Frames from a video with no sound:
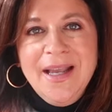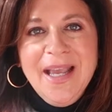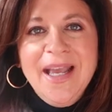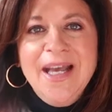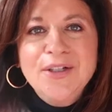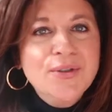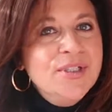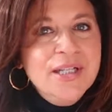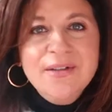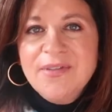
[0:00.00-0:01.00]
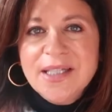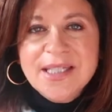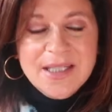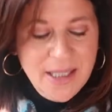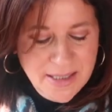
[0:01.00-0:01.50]
And you didn't invest
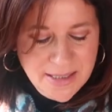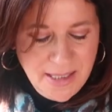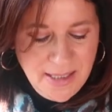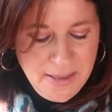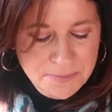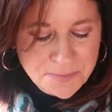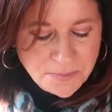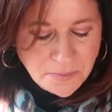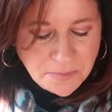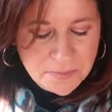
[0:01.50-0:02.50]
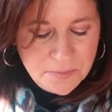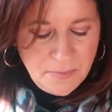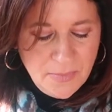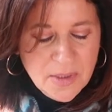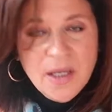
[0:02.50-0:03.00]
a lot of time.
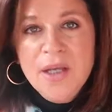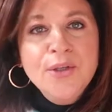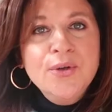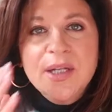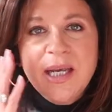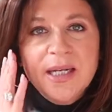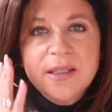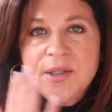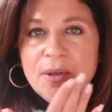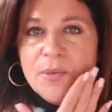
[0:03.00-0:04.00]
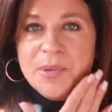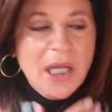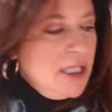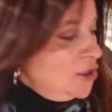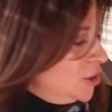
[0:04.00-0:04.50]
You can add a little
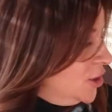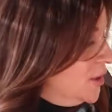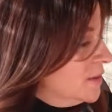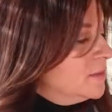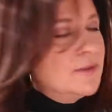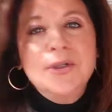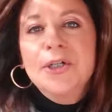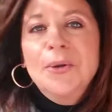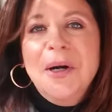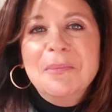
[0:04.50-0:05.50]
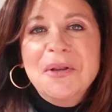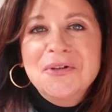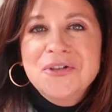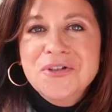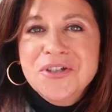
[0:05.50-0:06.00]
blush, or our
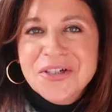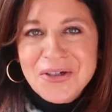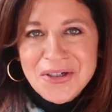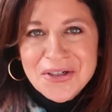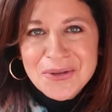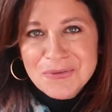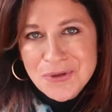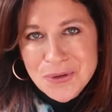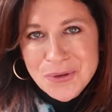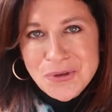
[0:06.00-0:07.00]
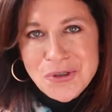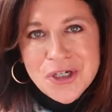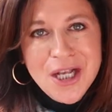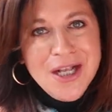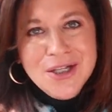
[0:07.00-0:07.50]
mothers used to call it
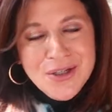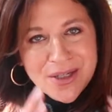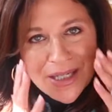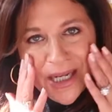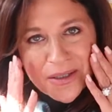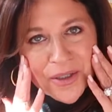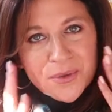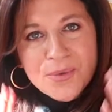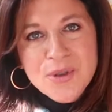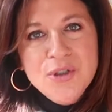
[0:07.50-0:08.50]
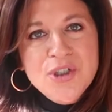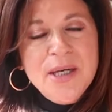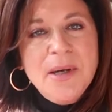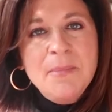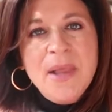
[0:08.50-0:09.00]
rouge. You can add a little rouge.
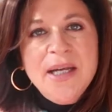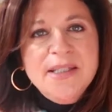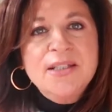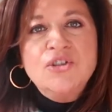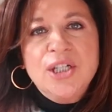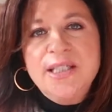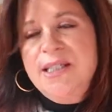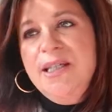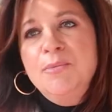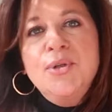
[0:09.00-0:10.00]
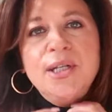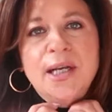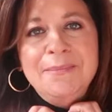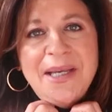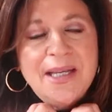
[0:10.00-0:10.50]
I'm not suggesting putting
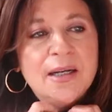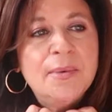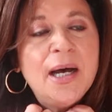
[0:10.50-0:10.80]
on makeup.